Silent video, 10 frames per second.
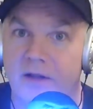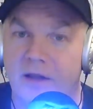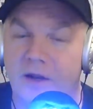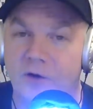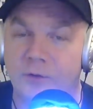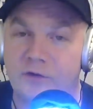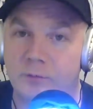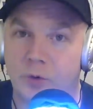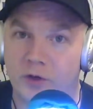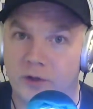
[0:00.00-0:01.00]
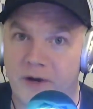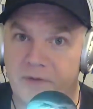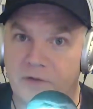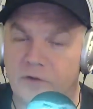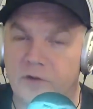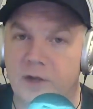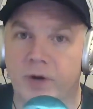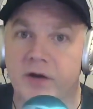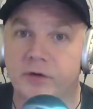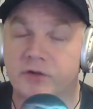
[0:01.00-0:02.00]
here's what's important about that. So they
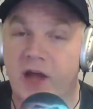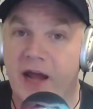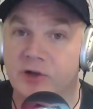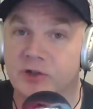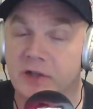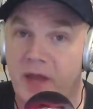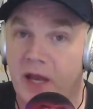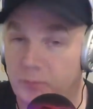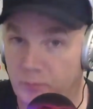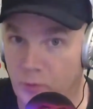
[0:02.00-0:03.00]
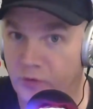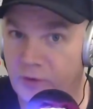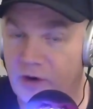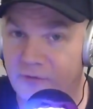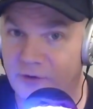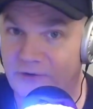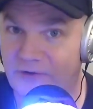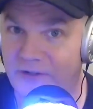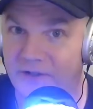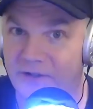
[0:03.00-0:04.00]
bothered to actually make movie
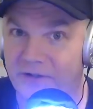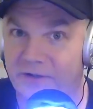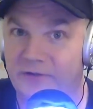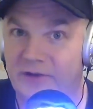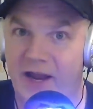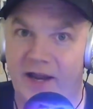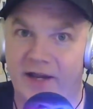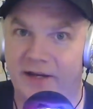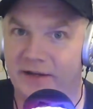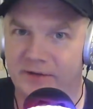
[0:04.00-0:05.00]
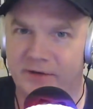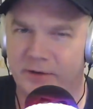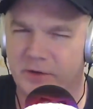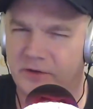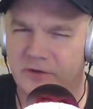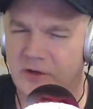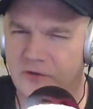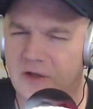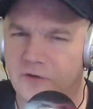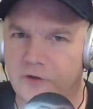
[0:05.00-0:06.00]
references and, you know, these
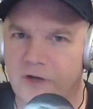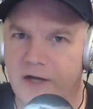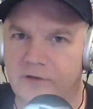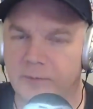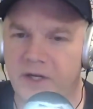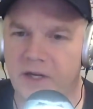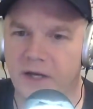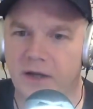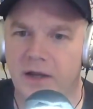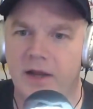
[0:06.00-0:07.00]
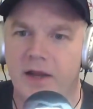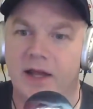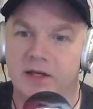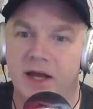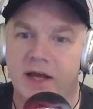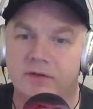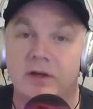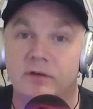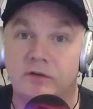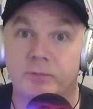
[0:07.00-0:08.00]
things that are tied to media. And yet,
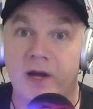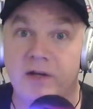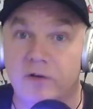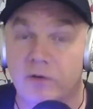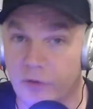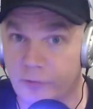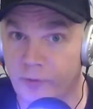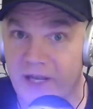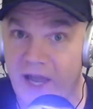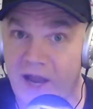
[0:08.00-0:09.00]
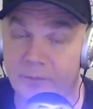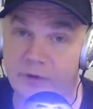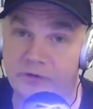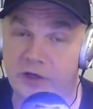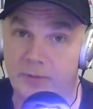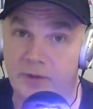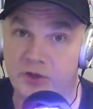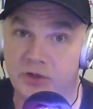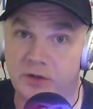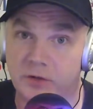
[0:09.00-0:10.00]
despite the three cameras that I
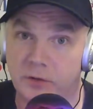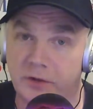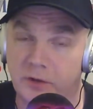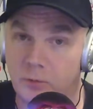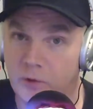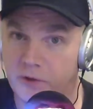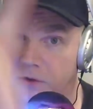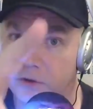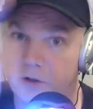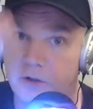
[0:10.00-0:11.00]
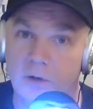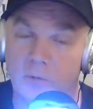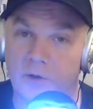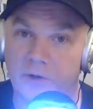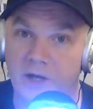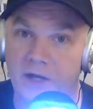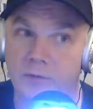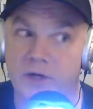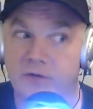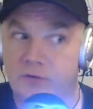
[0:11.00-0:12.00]
mentioned earlier, one on the hood, one on the
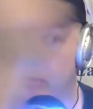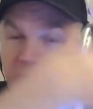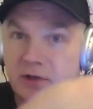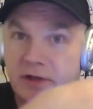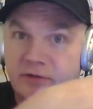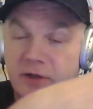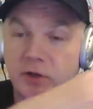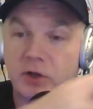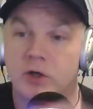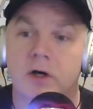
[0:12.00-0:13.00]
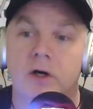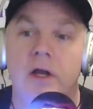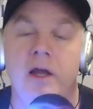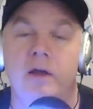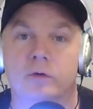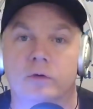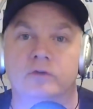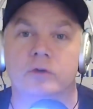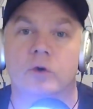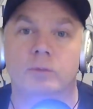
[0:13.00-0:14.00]
headrest, one on the left side of the car, there
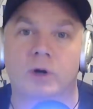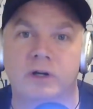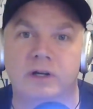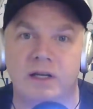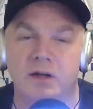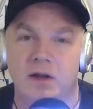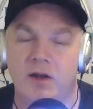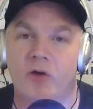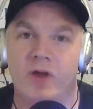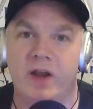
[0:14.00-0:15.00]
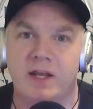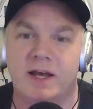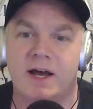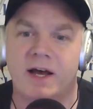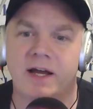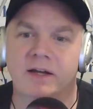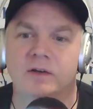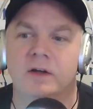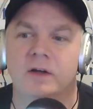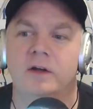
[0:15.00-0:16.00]
is no marketing of any
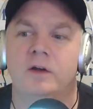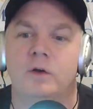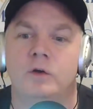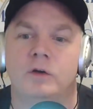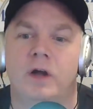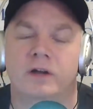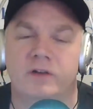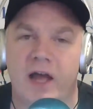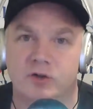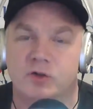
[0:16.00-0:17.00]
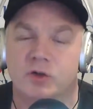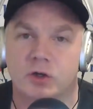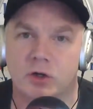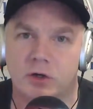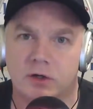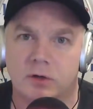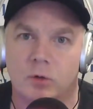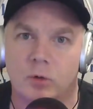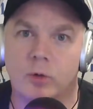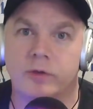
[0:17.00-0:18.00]
kind attached to the car
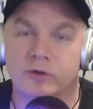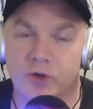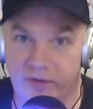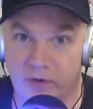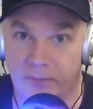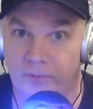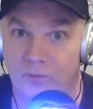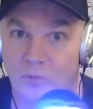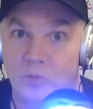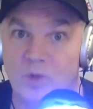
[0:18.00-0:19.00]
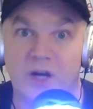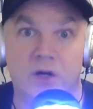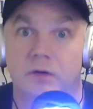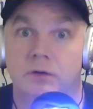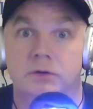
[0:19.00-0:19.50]
or the driver. None.